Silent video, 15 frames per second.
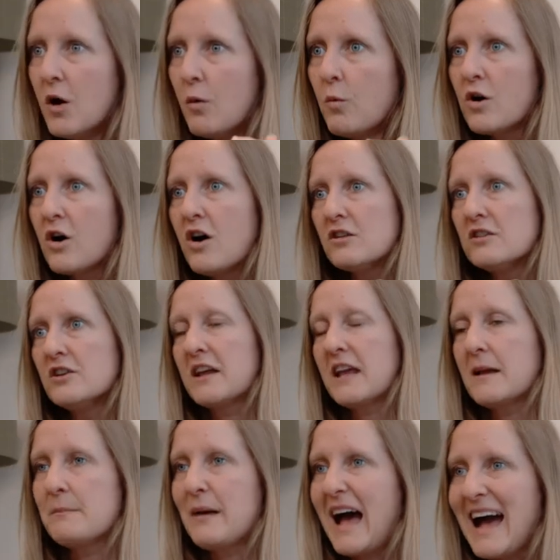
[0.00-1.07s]
we're all
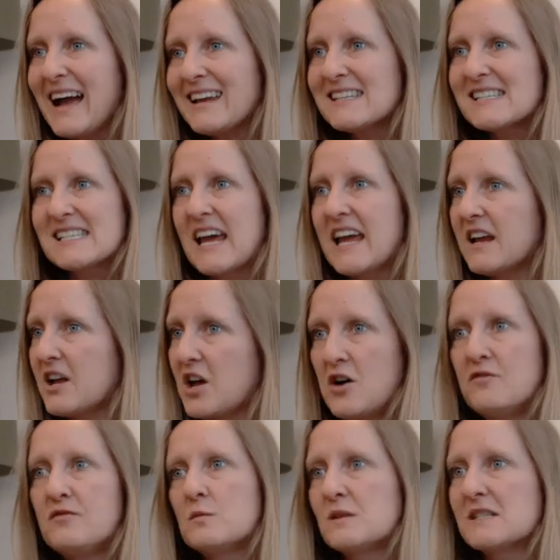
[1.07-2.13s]
looking back and saying
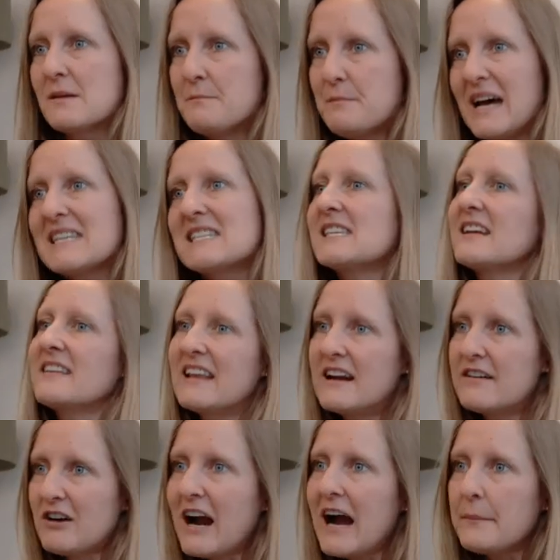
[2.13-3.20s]
COVID was the best thing that
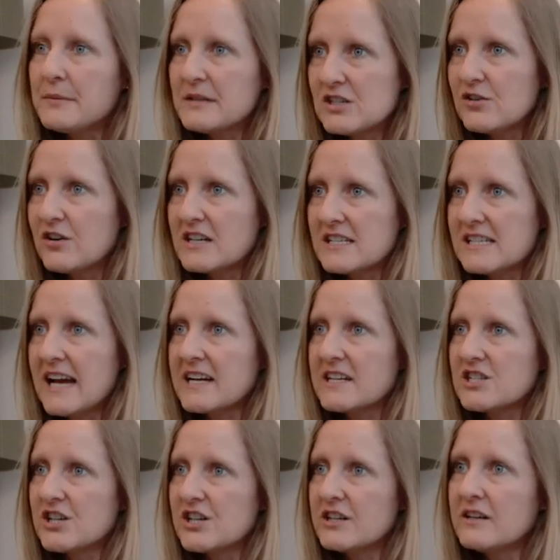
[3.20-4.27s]
ever happened to our
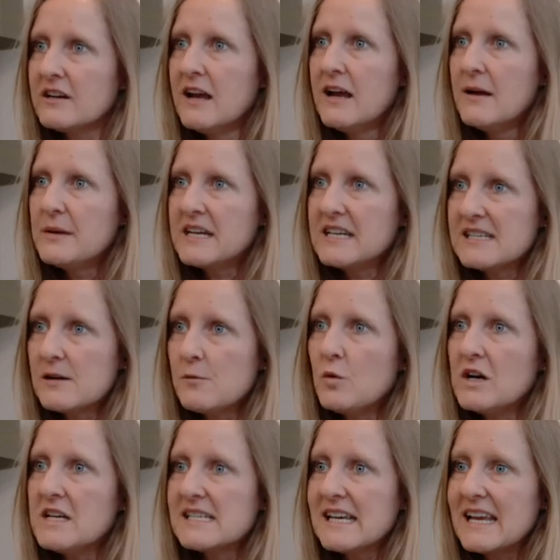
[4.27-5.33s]
sector because it
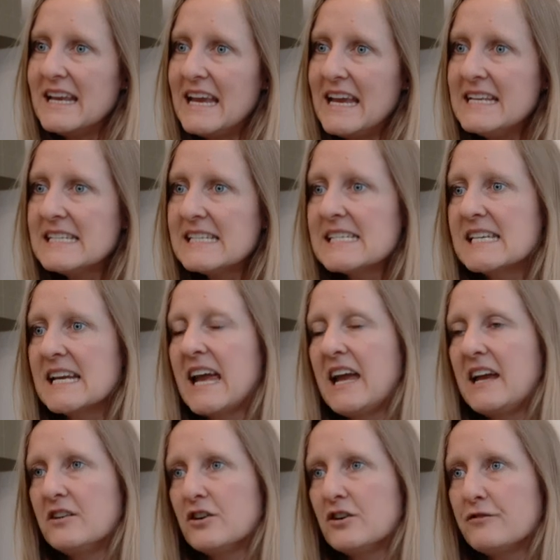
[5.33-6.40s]
was an
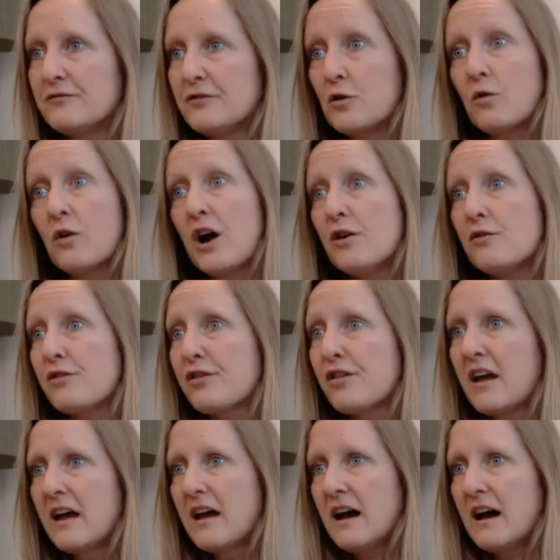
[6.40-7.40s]
instigator for growth.